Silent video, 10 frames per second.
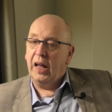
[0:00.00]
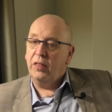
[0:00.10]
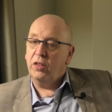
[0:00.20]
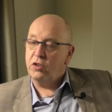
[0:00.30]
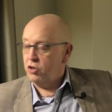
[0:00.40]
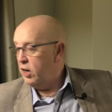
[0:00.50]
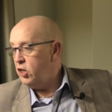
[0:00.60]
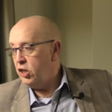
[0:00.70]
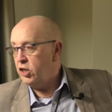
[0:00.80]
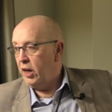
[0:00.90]
the
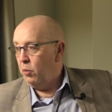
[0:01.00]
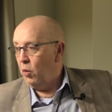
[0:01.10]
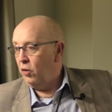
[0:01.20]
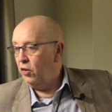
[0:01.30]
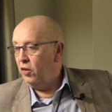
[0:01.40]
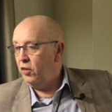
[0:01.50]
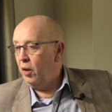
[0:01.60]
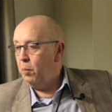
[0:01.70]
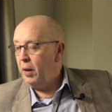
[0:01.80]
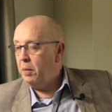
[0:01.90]
strangest thing was is
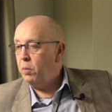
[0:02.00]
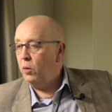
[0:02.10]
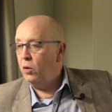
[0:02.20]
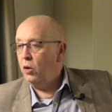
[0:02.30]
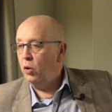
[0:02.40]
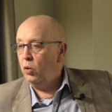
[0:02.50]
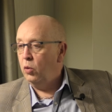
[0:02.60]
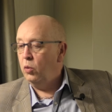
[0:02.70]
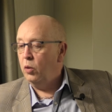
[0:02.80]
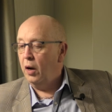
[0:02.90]
that people
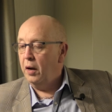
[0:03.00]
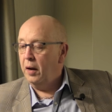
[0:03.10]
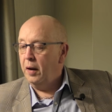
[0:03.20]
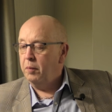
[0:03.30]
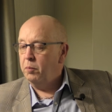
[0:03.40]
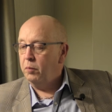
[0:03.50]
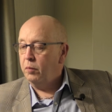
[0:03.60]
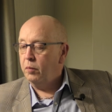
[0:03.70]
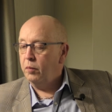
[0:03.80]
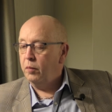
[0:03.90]
who um,
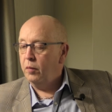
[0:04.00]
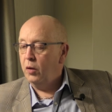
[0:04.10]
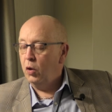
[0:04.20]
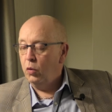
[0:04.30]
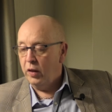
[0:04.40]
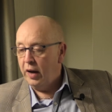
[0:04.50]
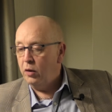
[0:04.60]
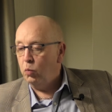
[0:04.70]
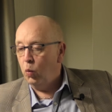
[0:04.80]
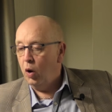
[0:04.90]
who
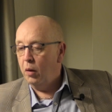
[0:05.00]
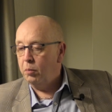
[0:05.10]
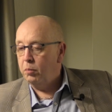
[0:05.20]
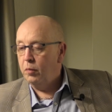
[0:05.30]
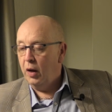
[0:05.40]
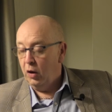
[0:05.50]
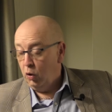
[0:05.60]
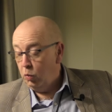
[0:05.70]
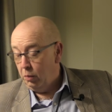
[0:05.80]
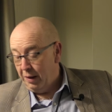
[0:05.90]
then were
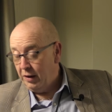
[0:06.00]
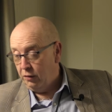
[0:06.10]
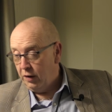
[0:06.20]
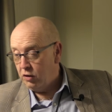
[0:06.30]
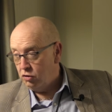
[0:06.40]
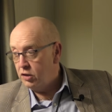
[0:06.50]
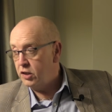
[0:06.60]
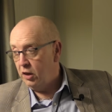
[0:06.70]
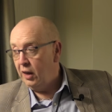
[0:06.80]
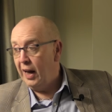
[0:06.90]
who were manufacturing
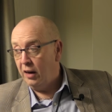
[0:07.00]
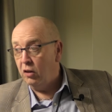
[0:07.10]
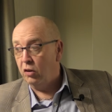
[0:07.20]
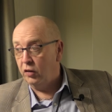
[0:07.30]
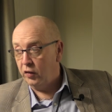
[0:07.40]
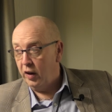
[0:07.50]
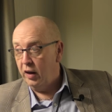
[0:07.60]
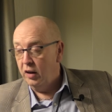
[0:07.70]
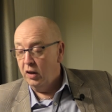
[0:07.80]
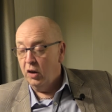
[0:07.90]
still analog cassette,
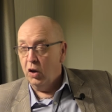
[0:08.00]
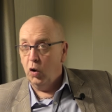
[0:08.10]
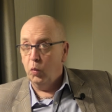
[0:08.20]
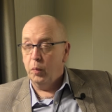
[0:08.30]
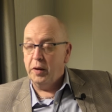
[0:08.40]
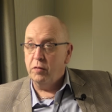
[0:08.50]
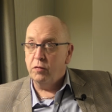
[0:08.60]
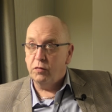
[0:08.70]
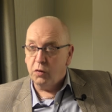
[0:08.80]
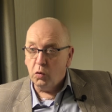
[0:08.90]
who were being
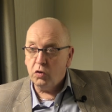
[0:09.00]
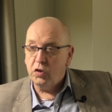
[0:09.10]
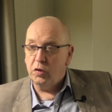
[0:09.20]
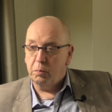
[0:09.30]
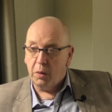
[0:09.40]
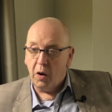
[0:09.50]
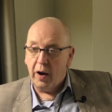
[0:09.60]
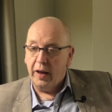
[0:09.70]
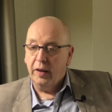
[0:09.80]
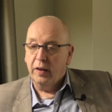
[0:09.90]
forced to
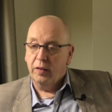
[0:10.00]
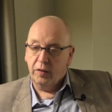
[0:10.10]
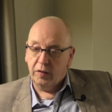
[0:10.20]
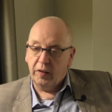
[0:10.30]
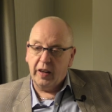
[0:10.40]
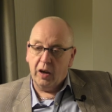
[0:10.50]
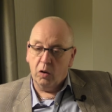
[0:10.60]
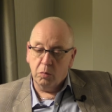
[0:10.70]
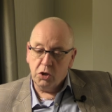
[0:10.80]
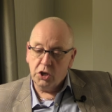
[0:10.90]
buy the
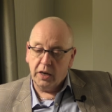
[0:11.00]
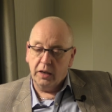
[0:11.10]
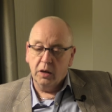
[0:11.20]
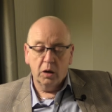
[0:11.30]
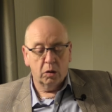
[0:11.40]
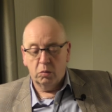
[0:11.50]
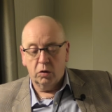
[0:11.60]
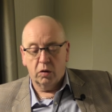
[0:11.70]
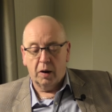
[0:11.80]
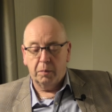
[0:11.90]
CL machine, were
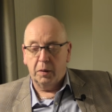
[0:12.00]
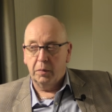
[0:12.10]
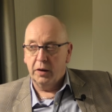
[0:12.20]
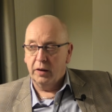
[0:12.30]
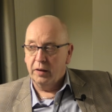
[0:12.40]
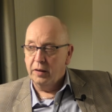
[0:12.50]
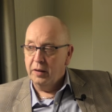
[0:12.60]
not happy about it